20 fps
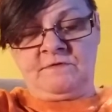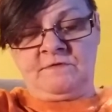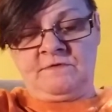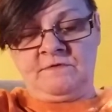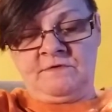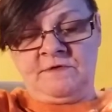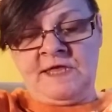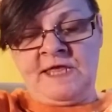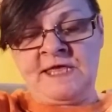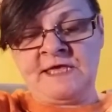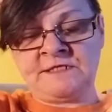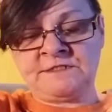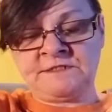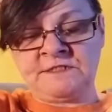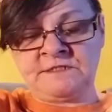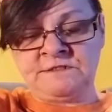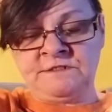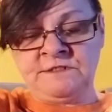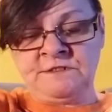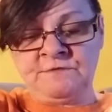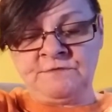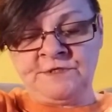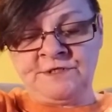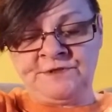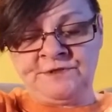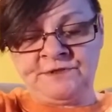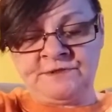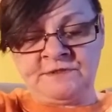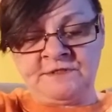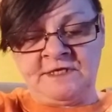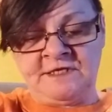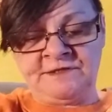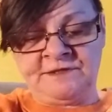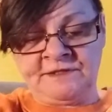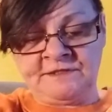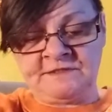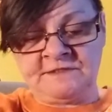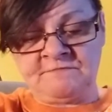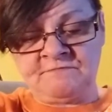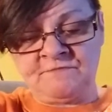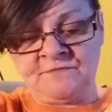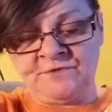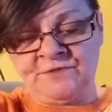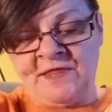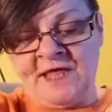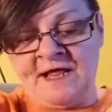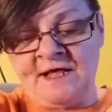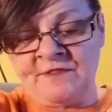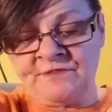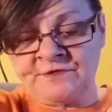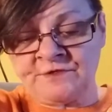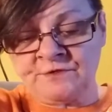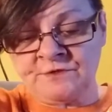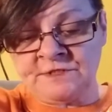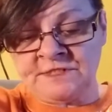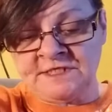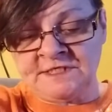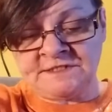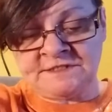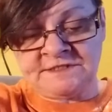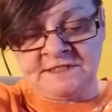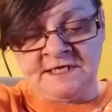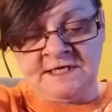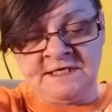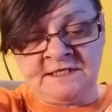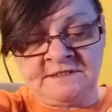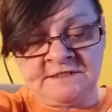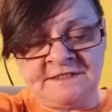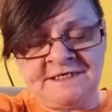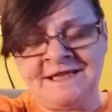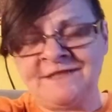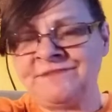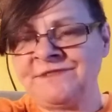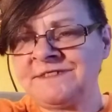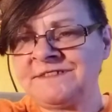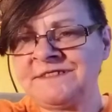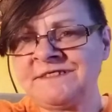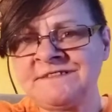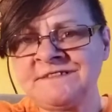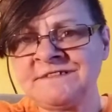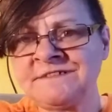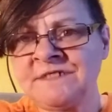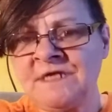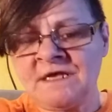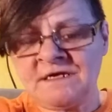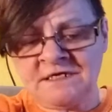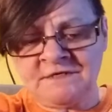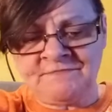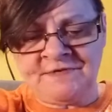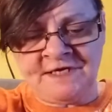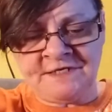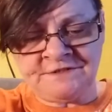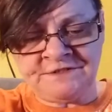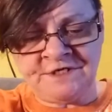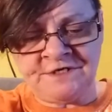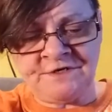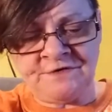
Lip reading: has to do with how they're going to ascend. Now, this isn't talking about